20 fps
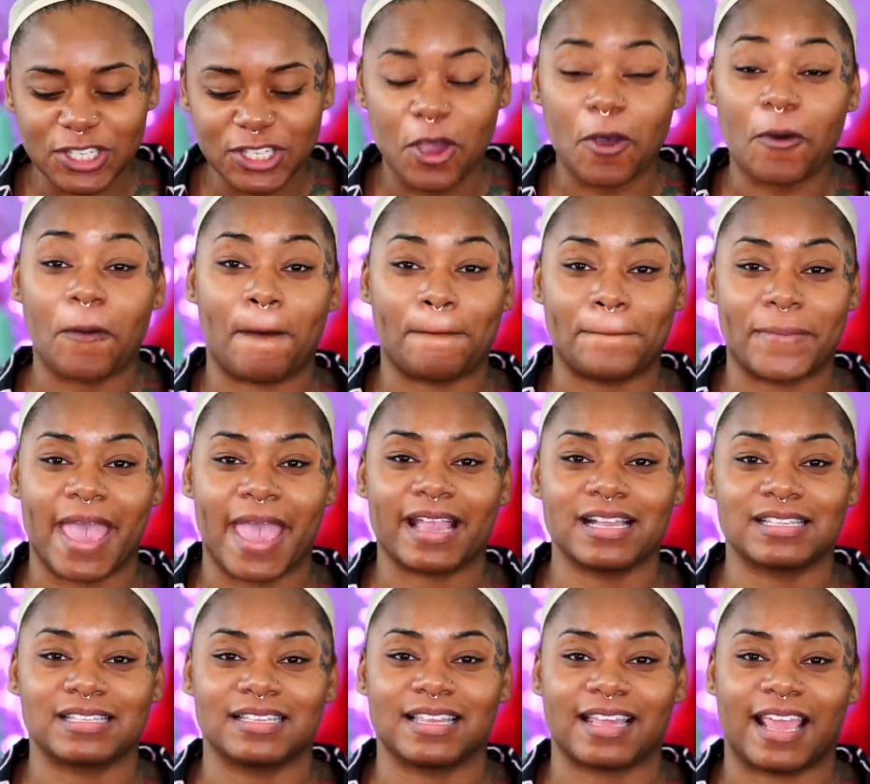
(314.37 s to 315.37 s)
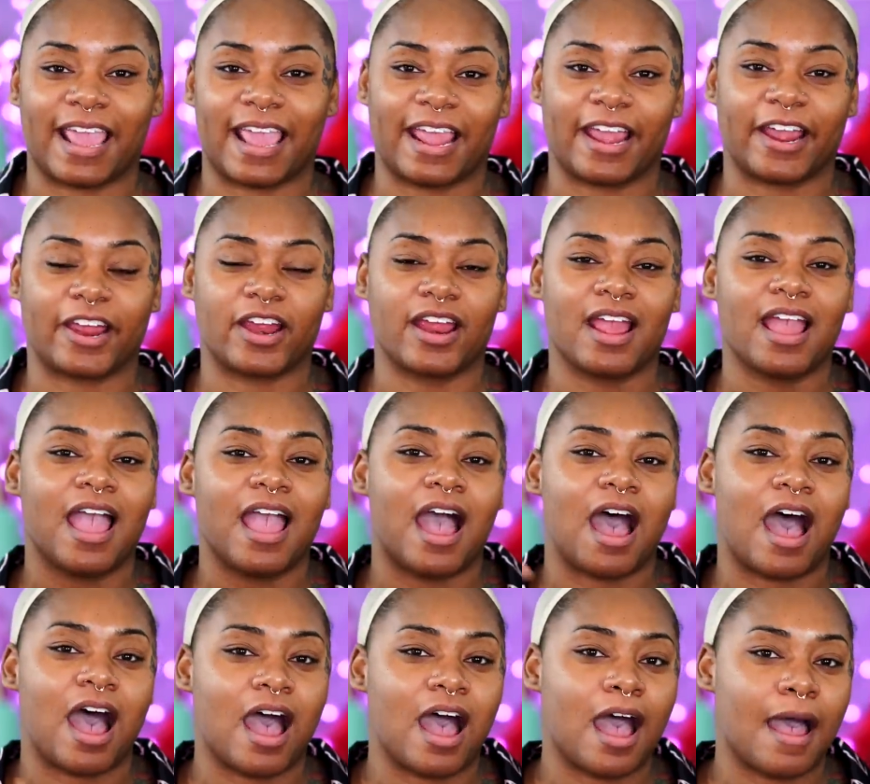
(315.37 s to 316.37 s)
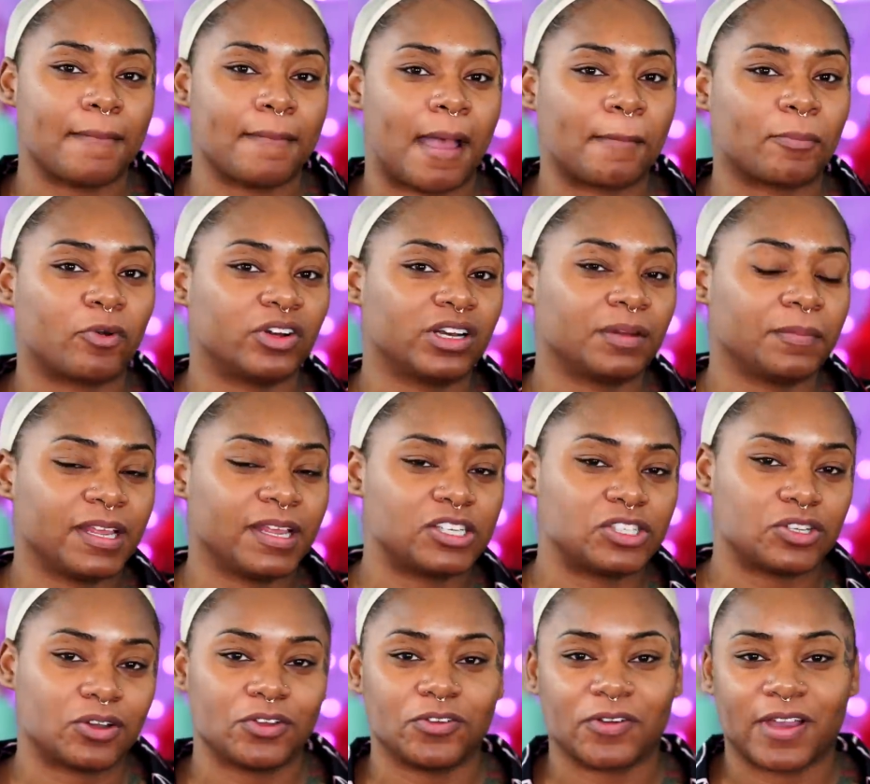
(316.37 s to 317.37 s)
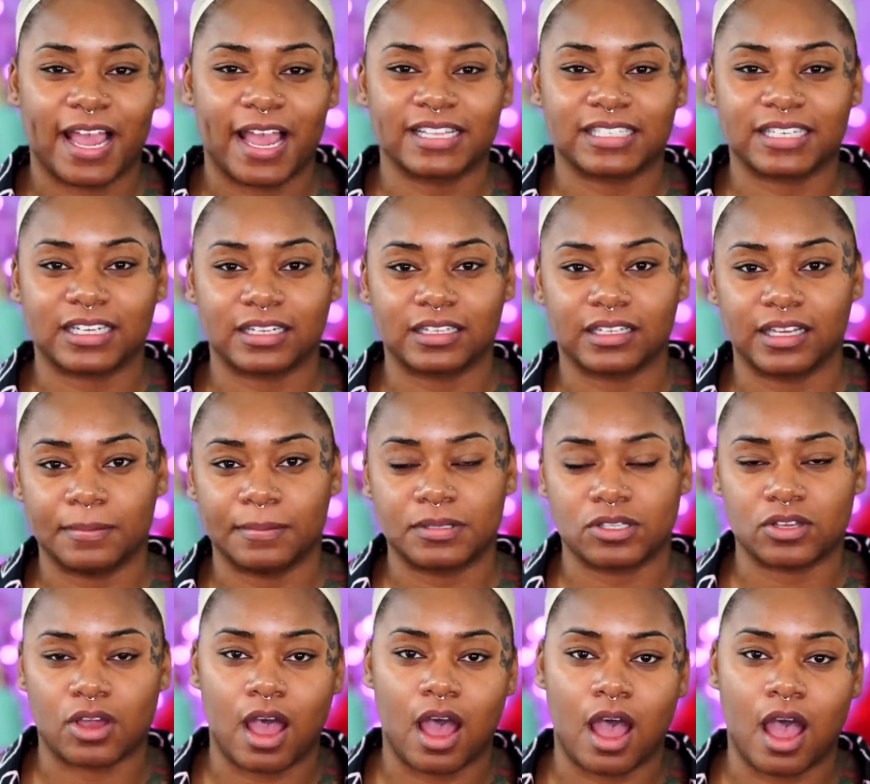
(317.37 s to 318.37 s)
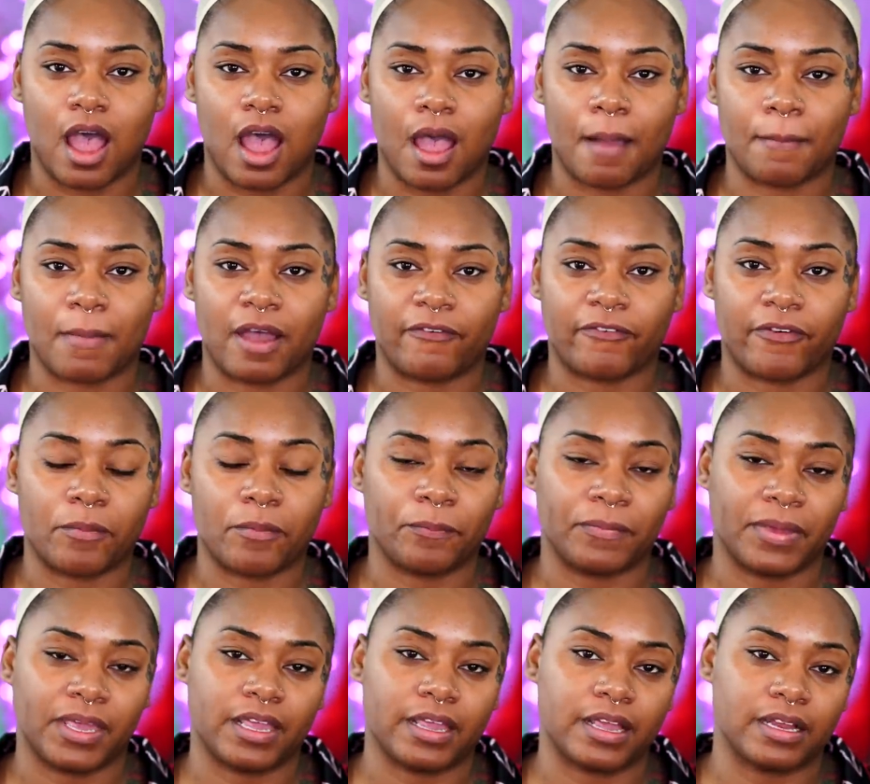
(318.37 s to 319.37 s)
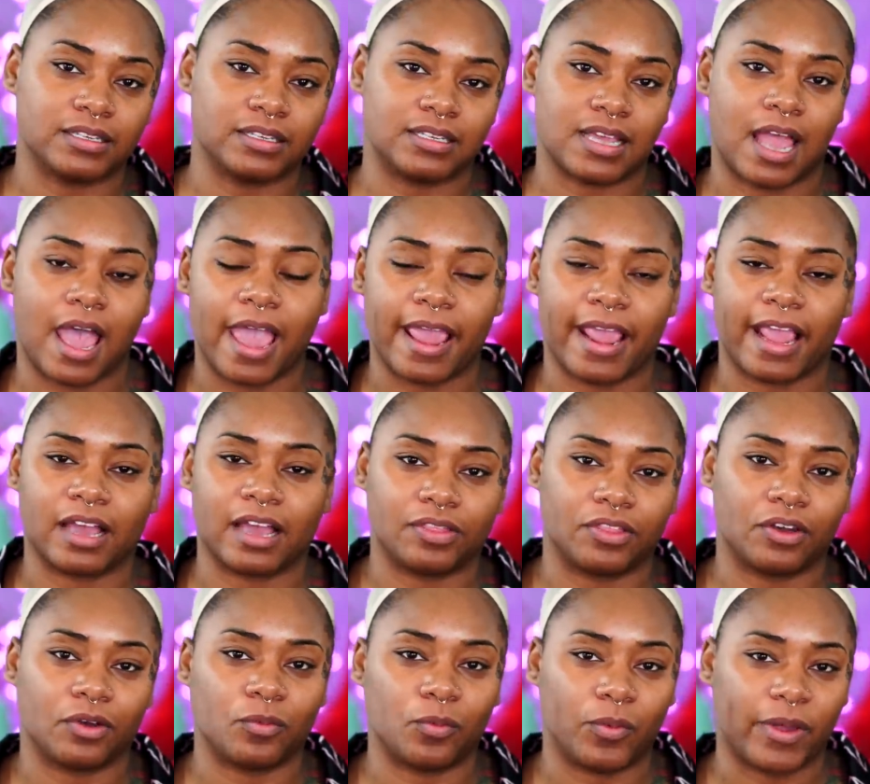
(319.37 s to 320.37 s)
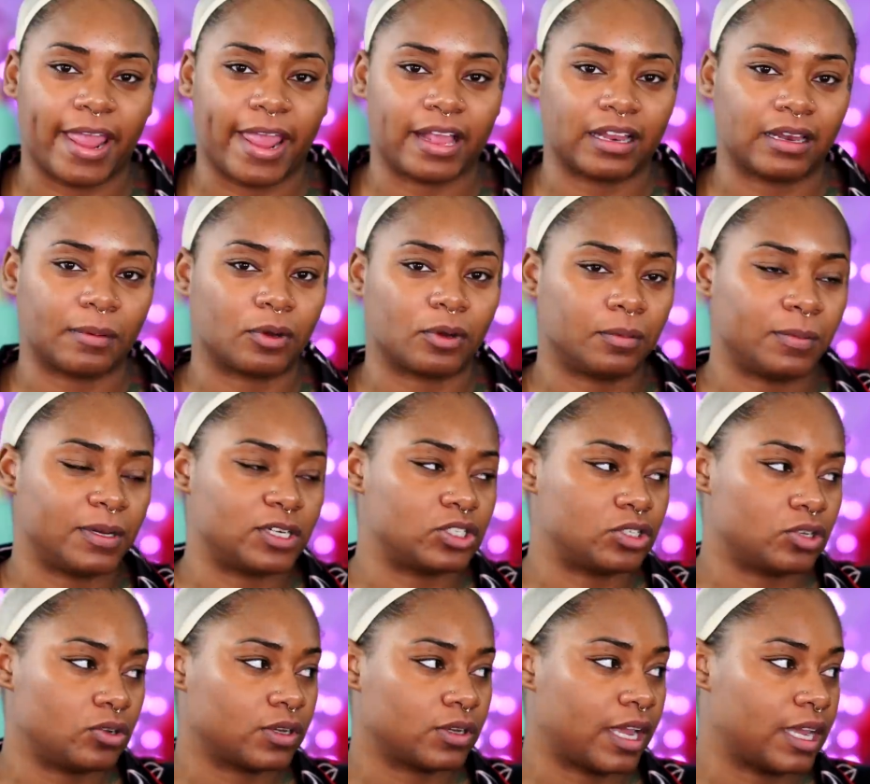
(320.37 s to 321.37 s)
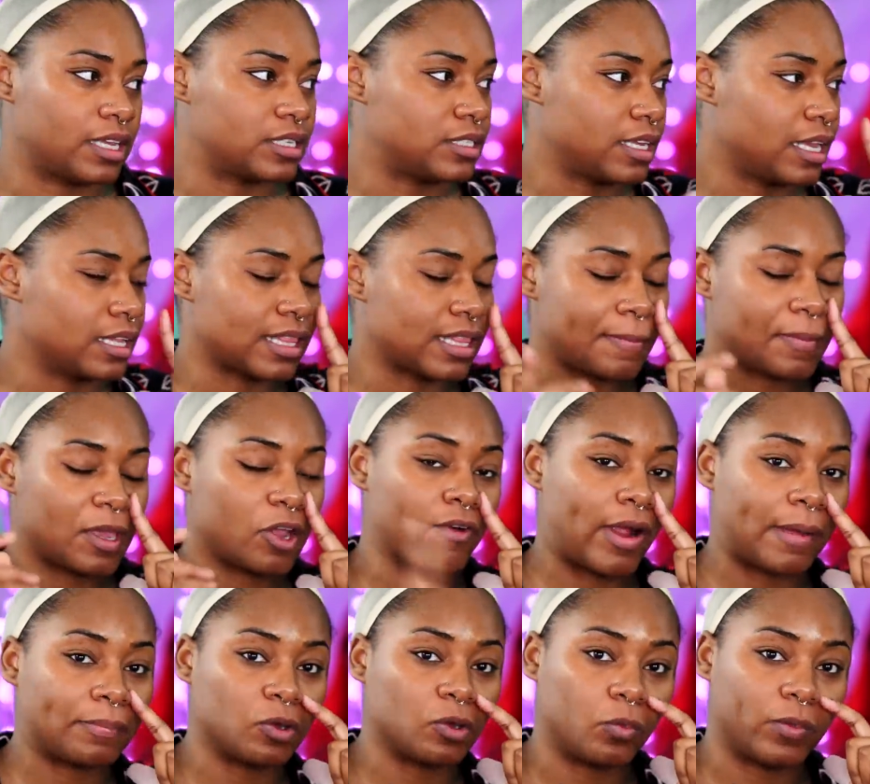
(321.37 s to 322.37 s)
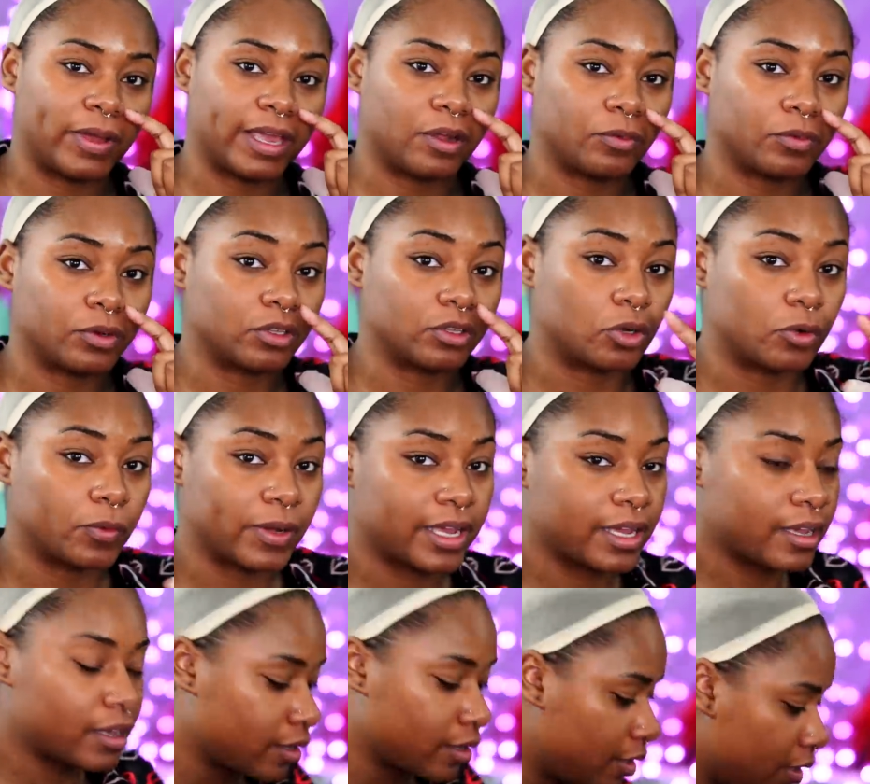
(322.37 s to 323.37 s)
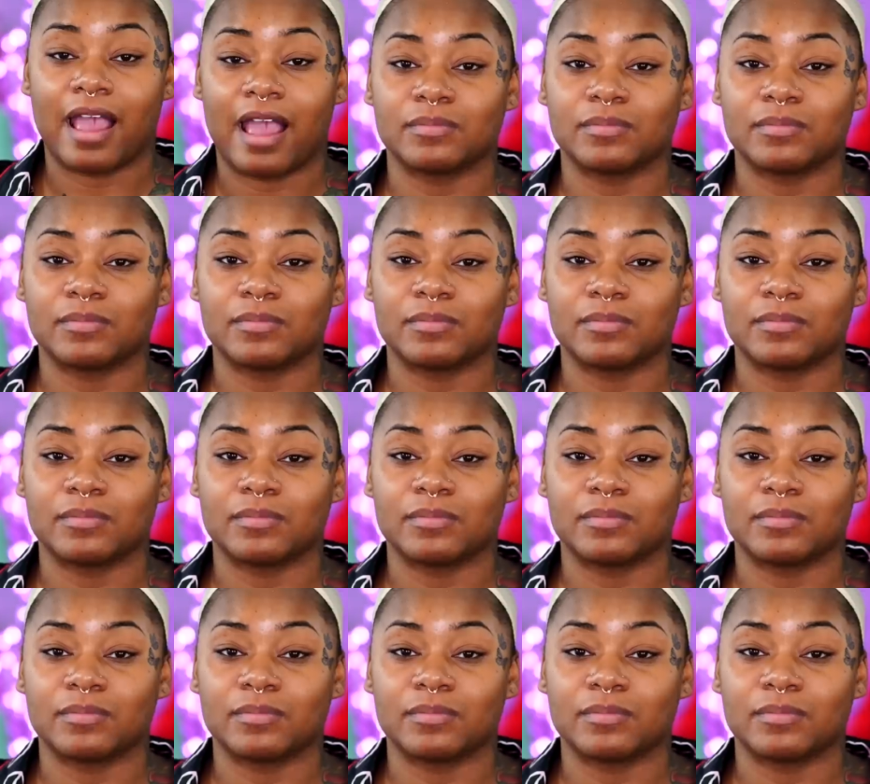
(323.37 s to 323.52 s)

So back into the hair, I'm going to be showing you guys clips from me dyeing the wig. I'm going to be showcasing. Let me grab the wig real quick.